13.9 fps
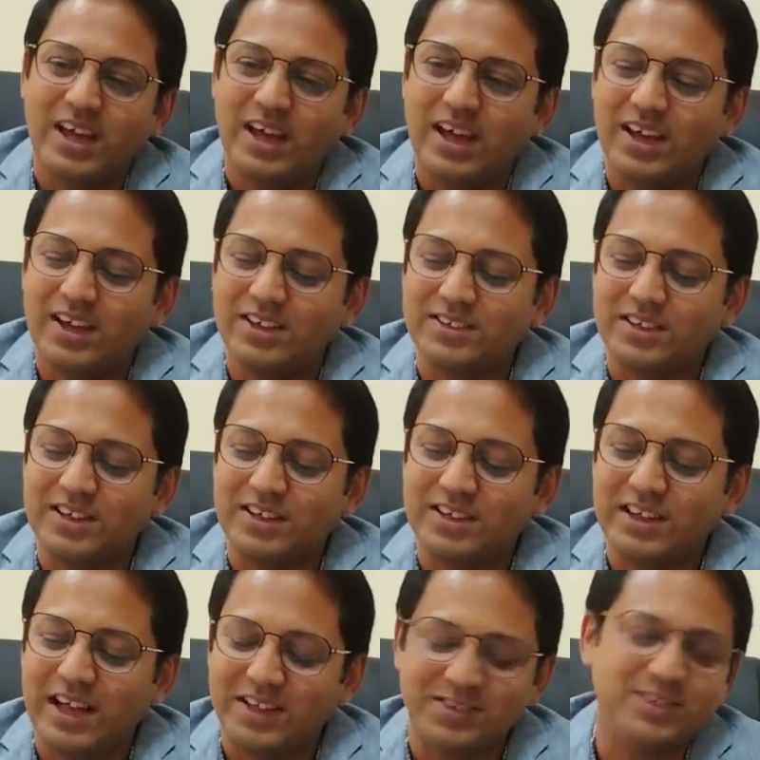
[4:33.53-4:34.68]
as
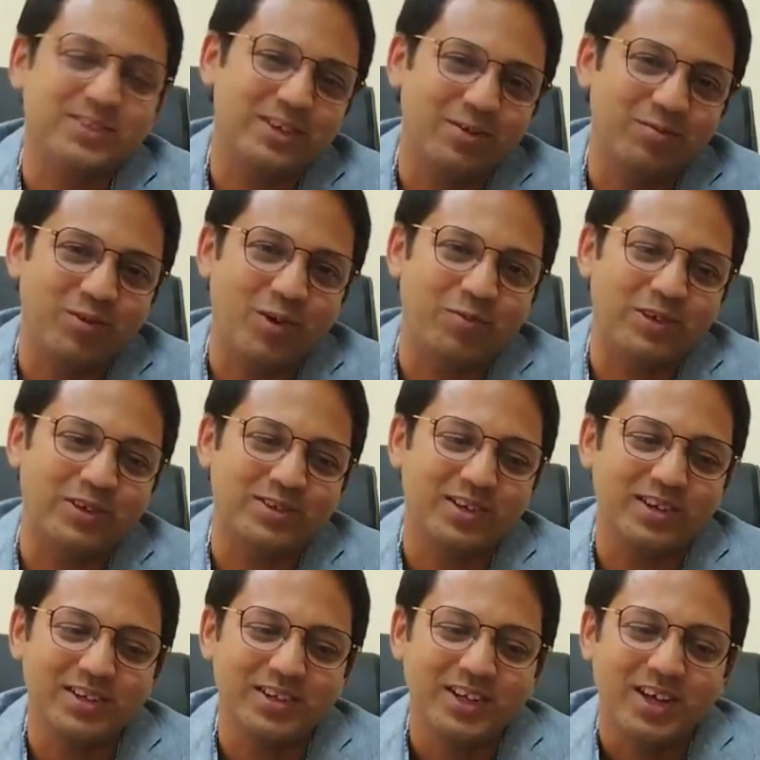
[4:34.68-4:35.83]
an assistant
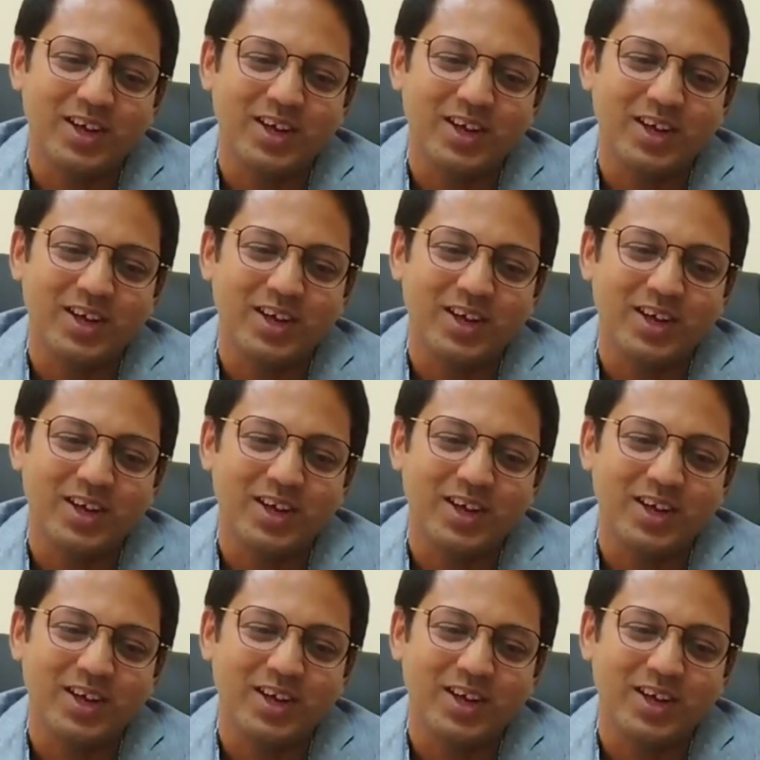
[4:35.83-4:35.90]
professor.